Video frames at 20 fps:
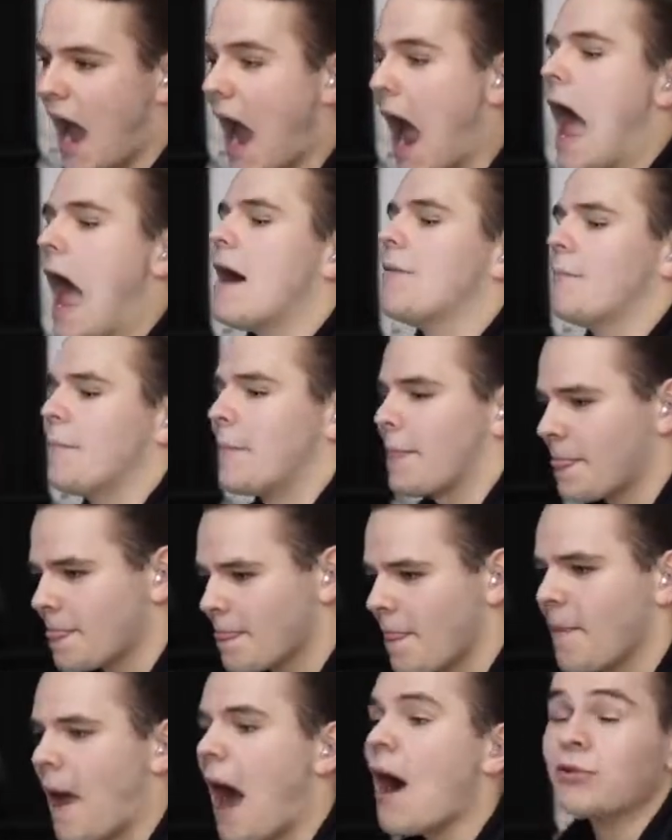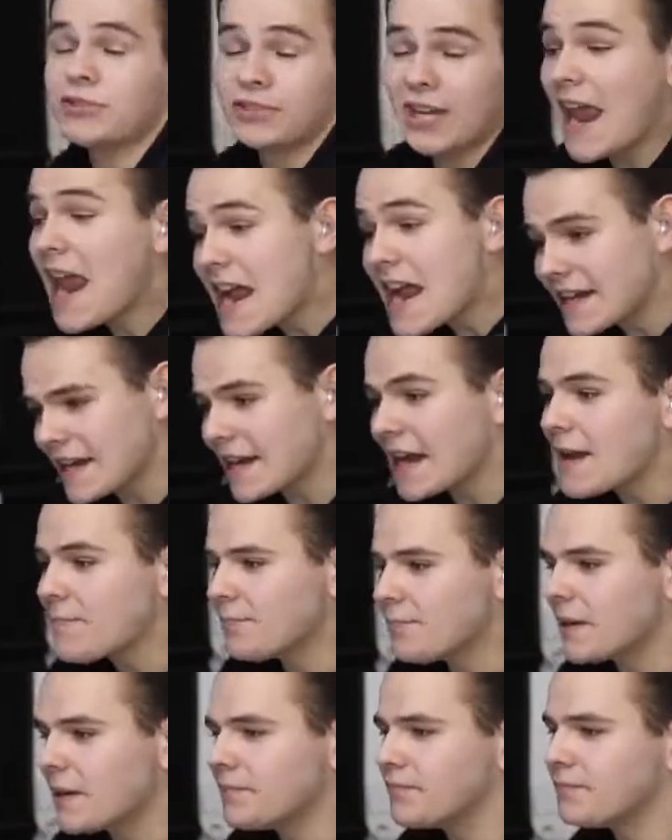I, I'll take
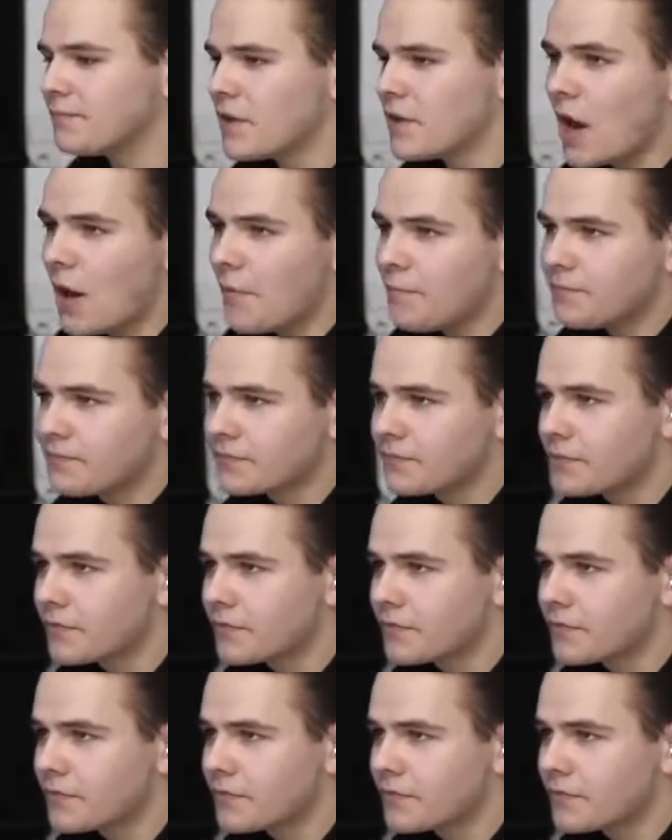it, but, you know.